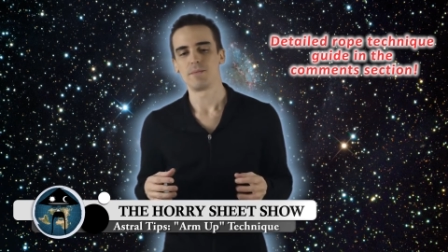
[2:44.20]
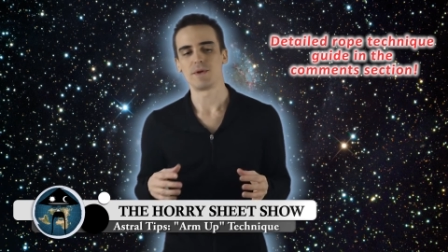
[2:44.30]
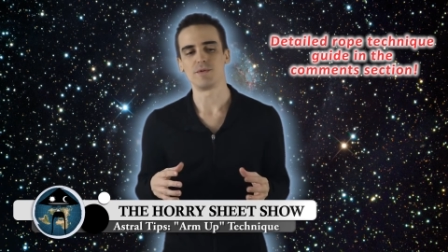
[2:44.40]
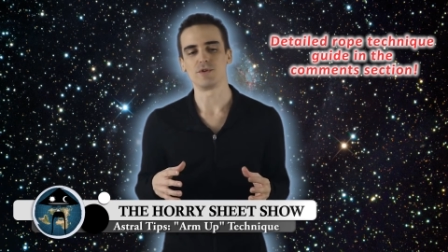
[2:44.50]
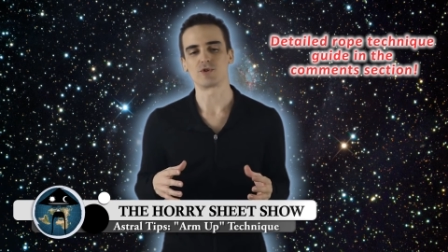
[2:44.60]

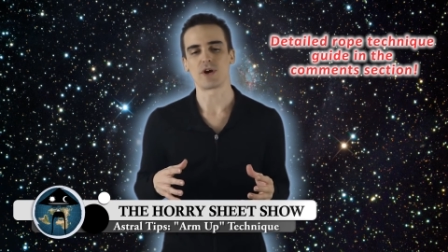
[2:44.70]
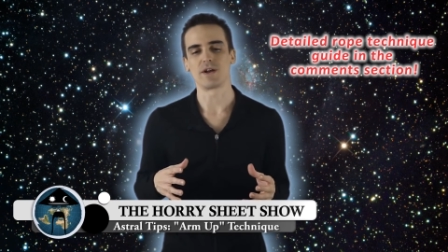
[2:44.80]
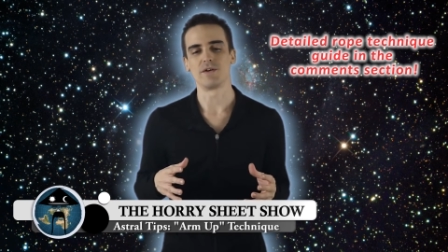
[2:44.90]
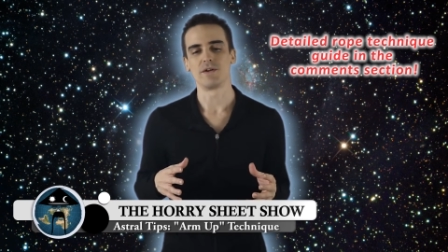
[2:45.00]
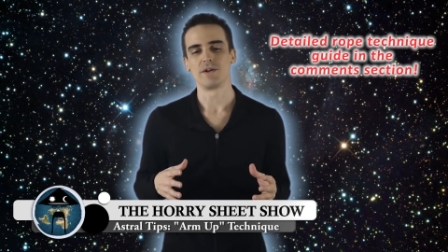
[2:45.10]
maybe you try
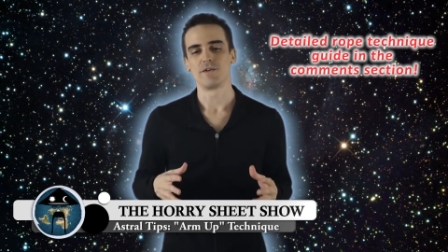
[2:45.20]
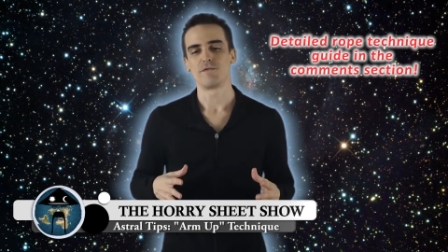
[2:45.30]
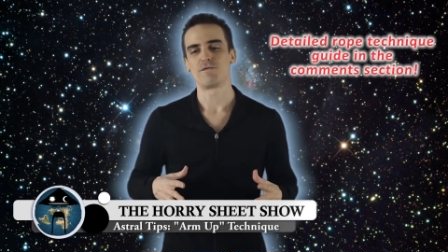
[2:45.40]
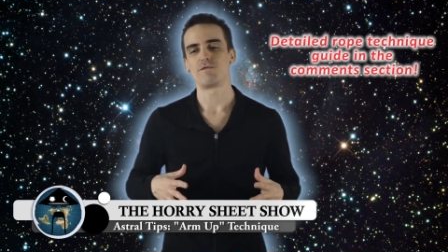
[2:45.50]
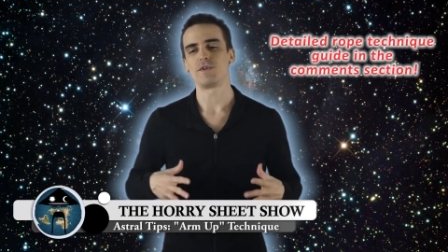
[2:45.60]
to
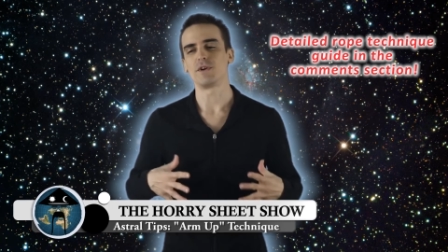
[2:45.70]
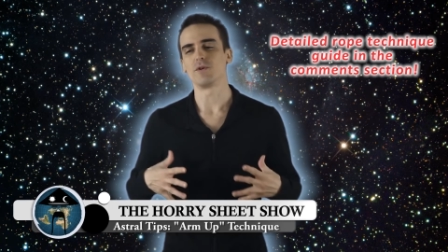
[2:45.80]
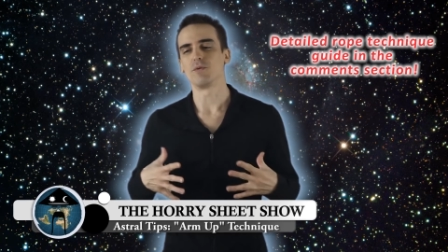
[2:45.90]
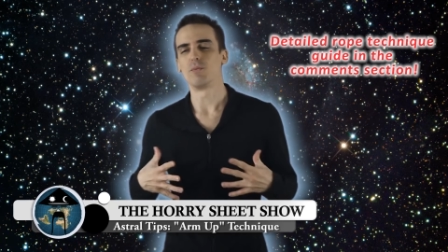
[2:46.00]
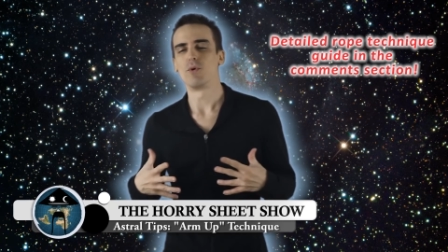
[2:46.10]

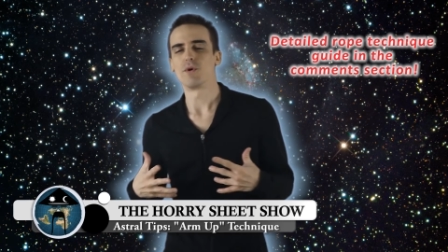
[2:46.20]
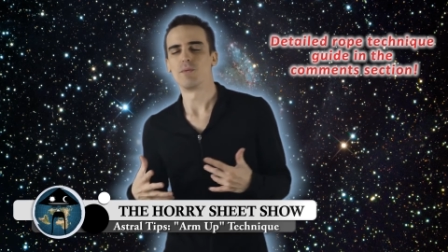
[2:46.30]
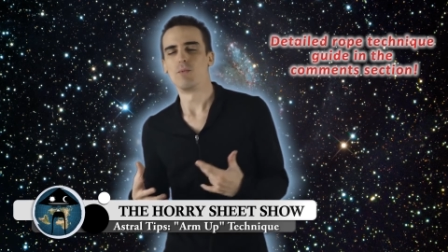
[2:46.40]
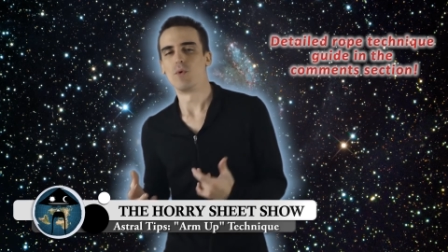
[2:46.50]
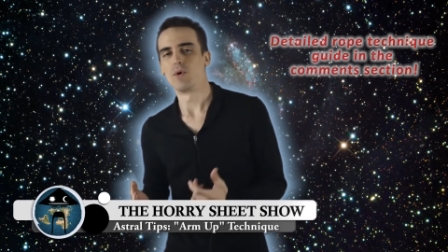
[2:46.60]
feel more
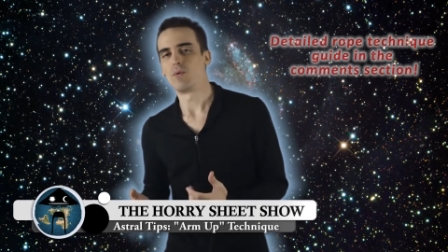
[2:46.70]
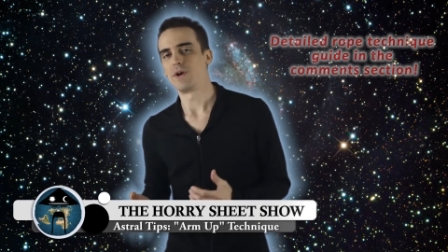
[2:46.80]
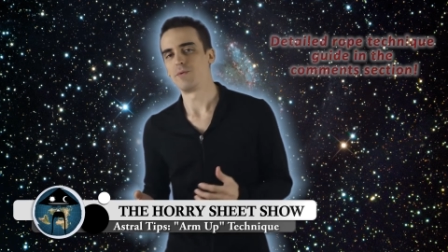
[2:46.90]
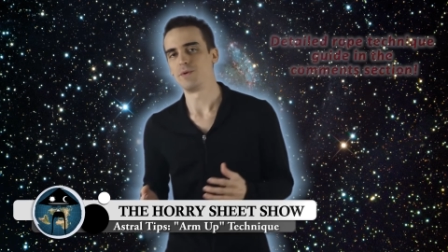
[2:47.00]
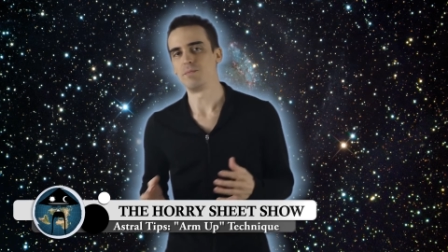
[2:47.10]
and more
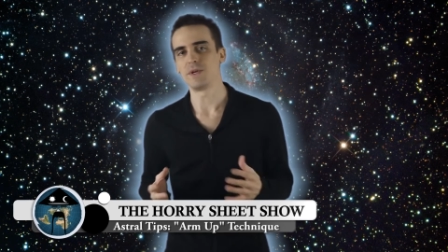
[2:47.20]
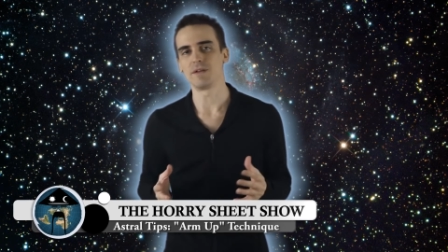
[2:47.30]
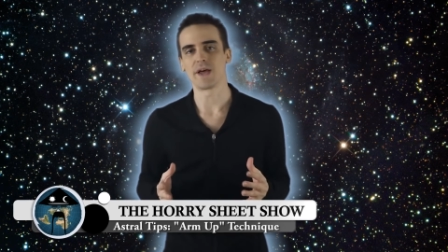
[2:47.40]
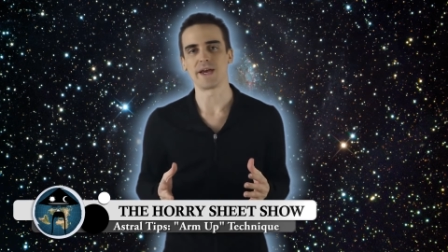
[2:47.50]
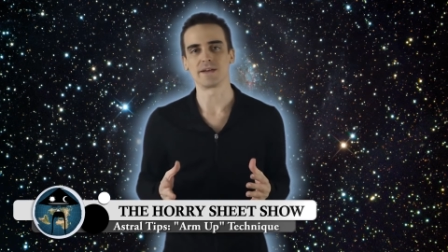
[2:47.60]
what it would be
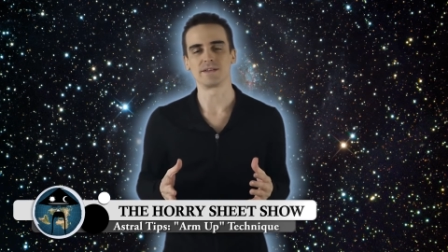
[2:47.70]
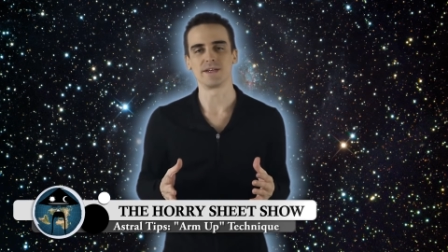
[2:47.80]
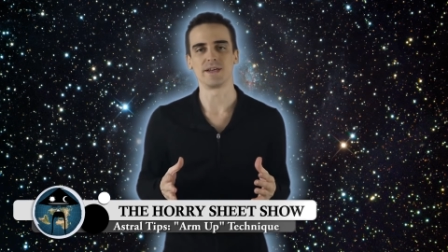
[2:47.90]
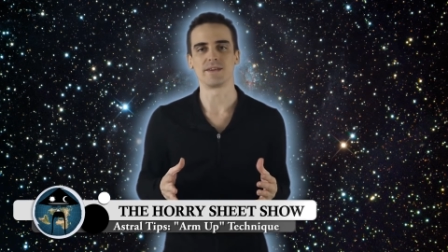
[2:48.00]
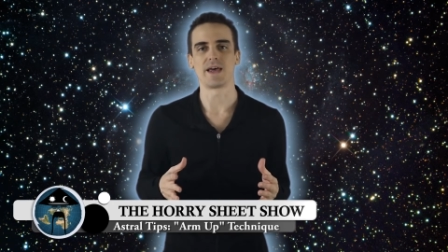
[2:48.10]
like to
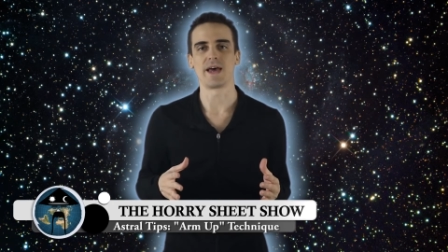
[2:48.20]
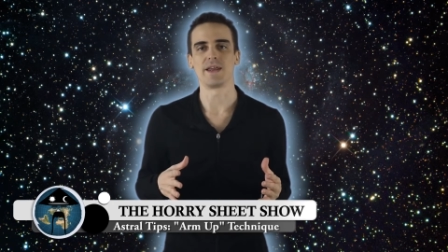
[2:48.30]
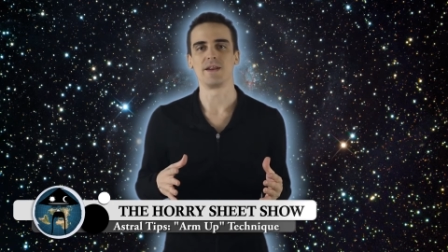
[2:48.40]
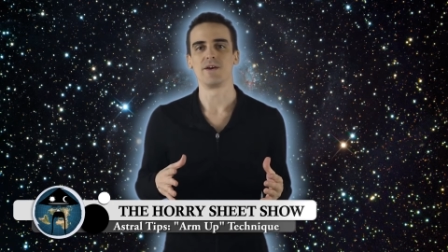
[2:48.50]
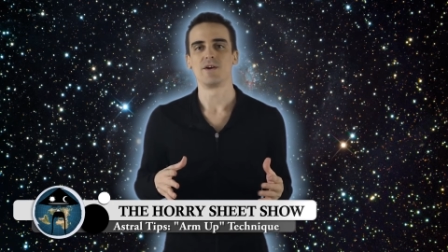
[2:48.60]
get that